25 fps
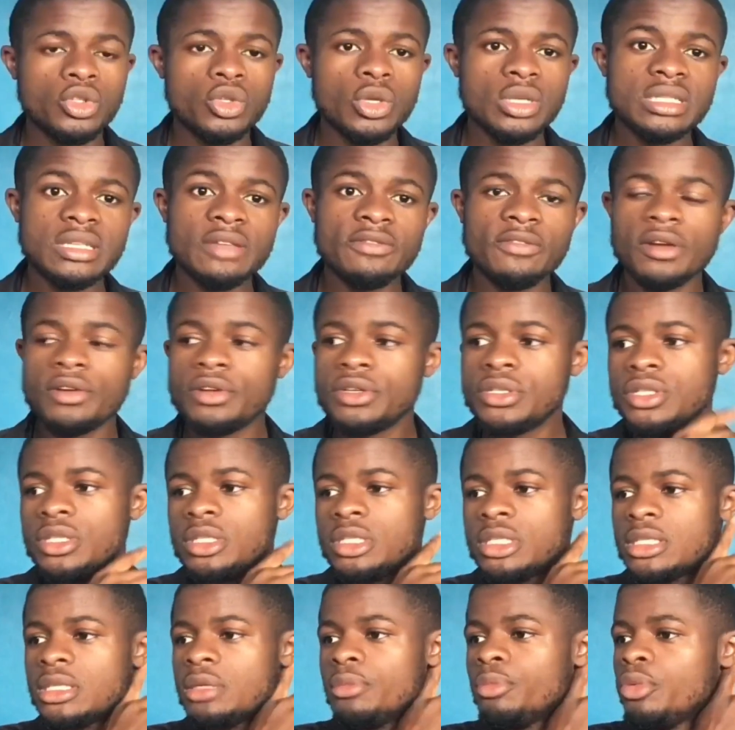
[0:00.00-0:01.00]
it's a very
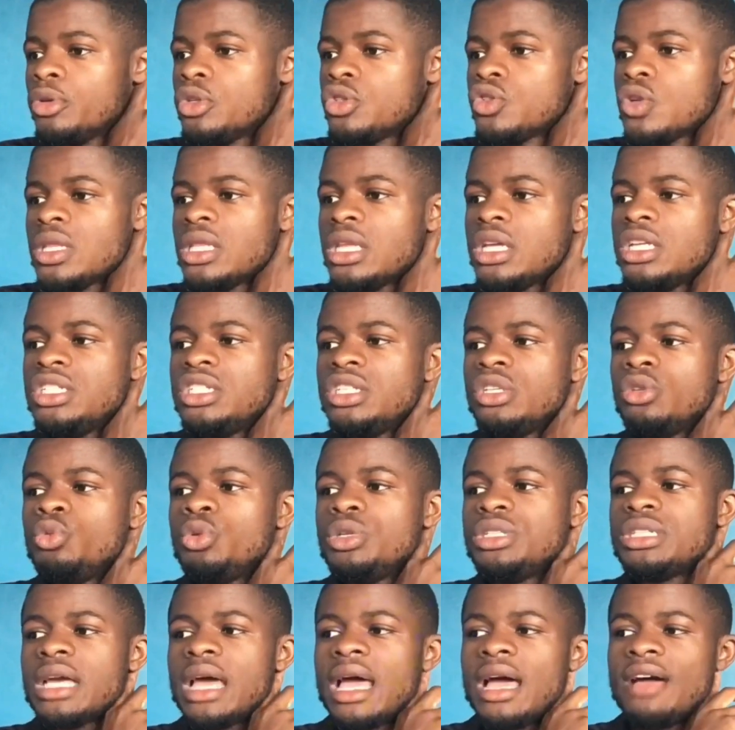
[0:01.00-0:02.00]
simple strategy
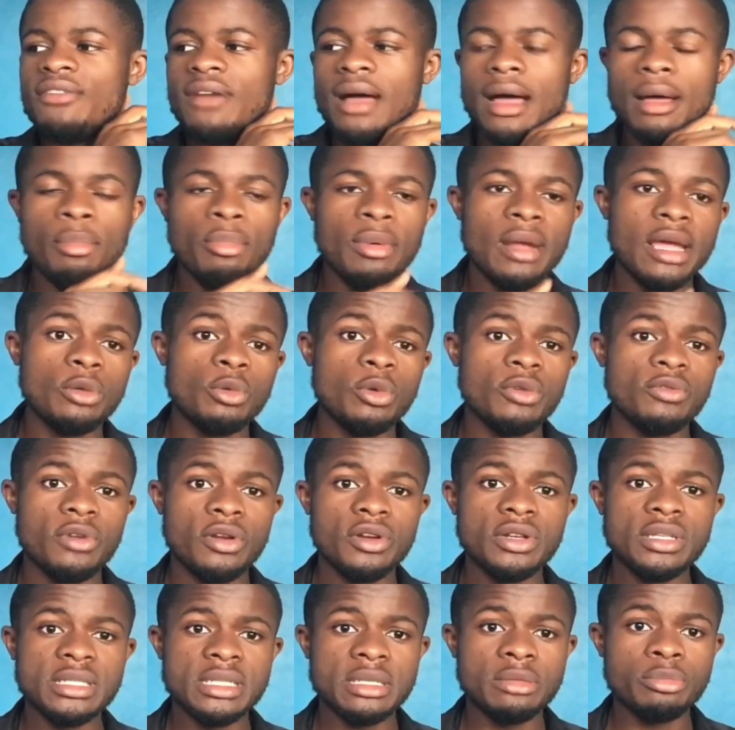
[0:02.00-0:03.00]
which I've applied with
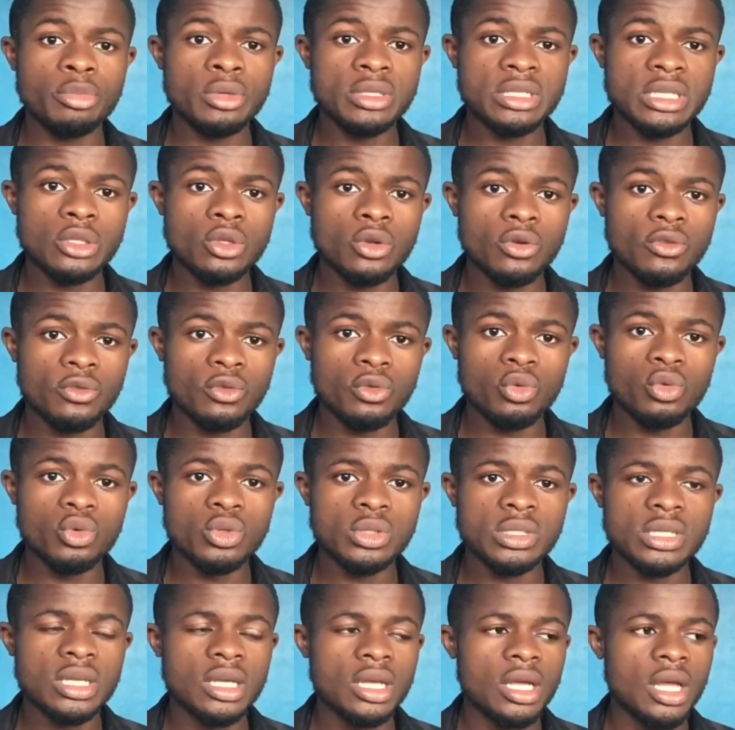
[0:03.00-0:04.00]
very simple set of
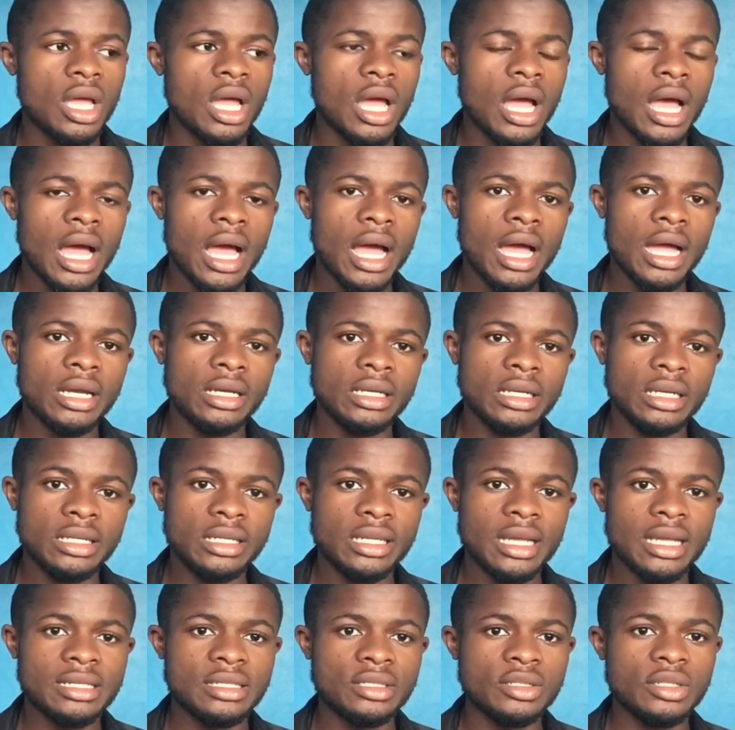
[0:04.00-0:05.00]
rules, and it
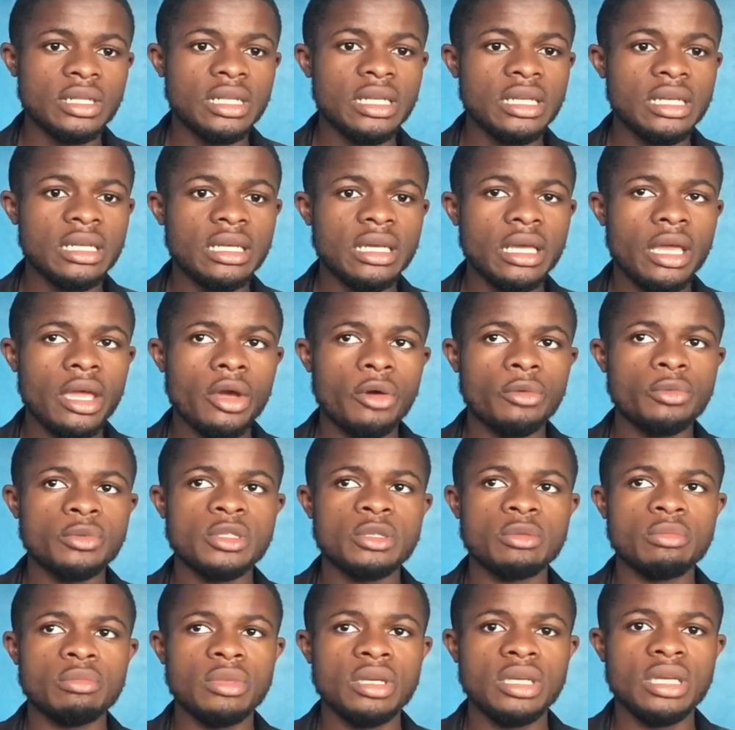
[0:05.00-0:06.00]
has really
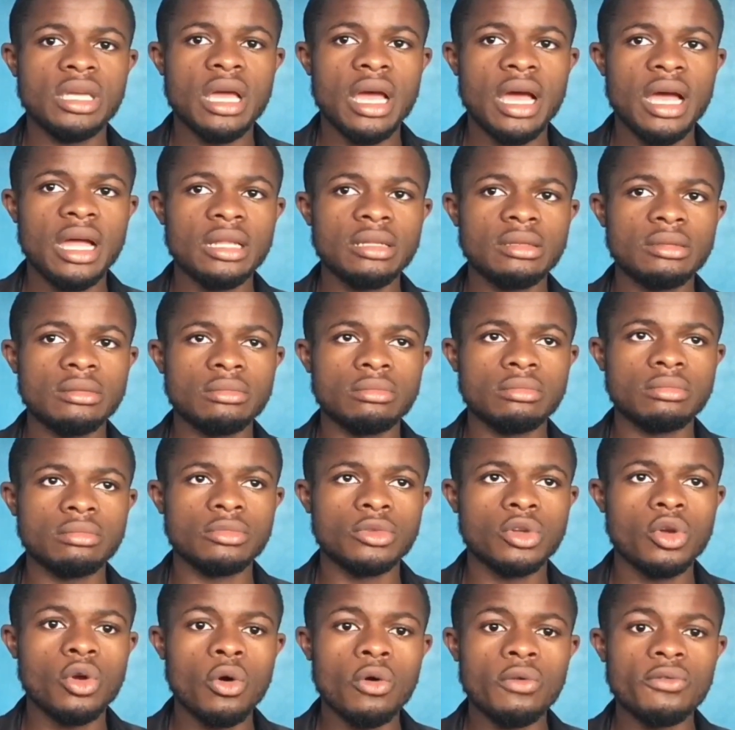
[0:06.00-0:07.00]
helped me and
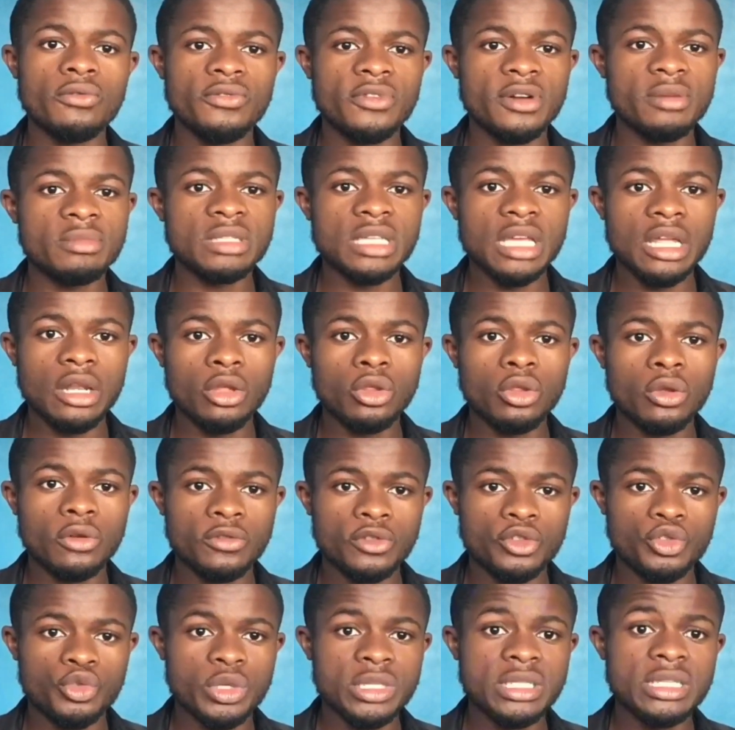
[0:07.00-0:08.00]
confirmed a lot
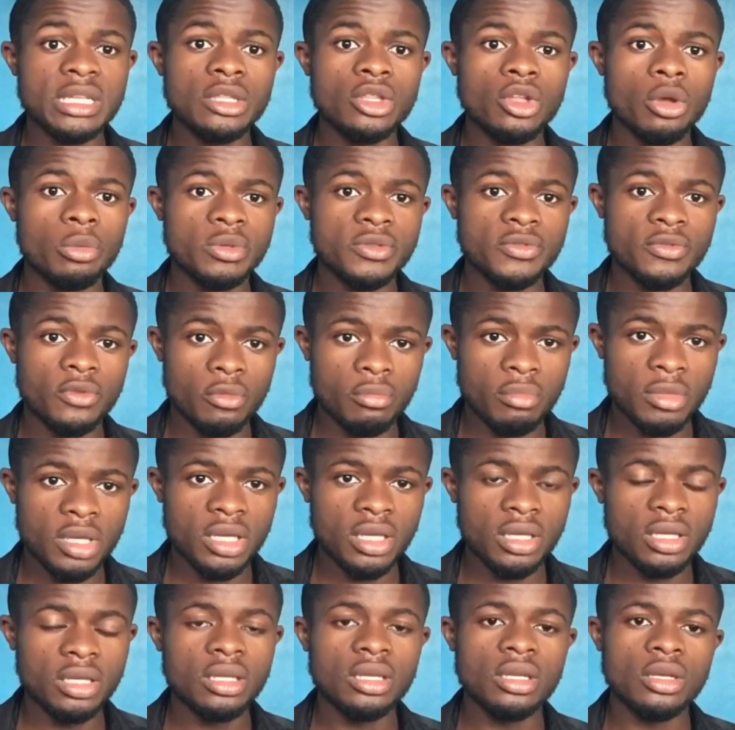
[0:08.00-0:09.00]
of trade setups for
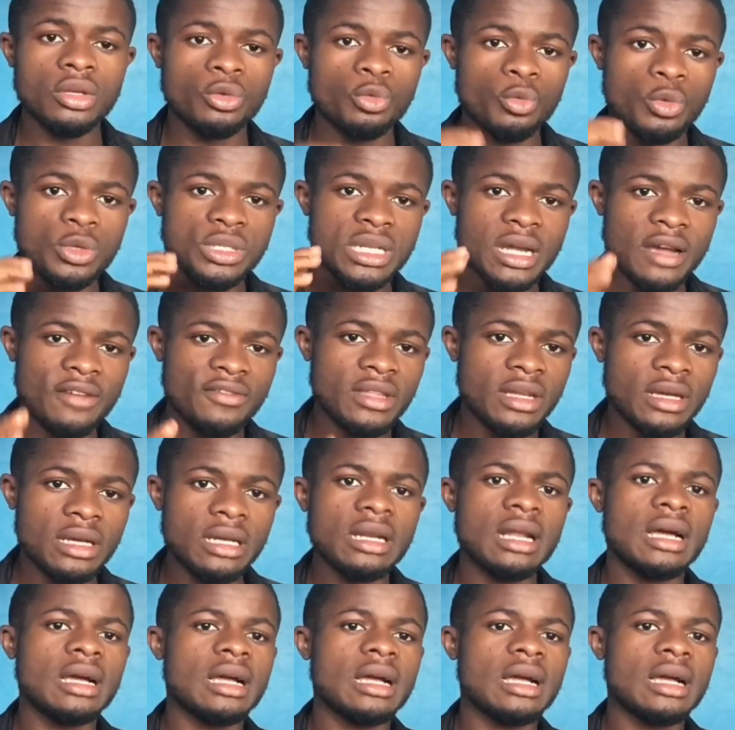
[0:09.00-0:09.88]
me, which I've taken and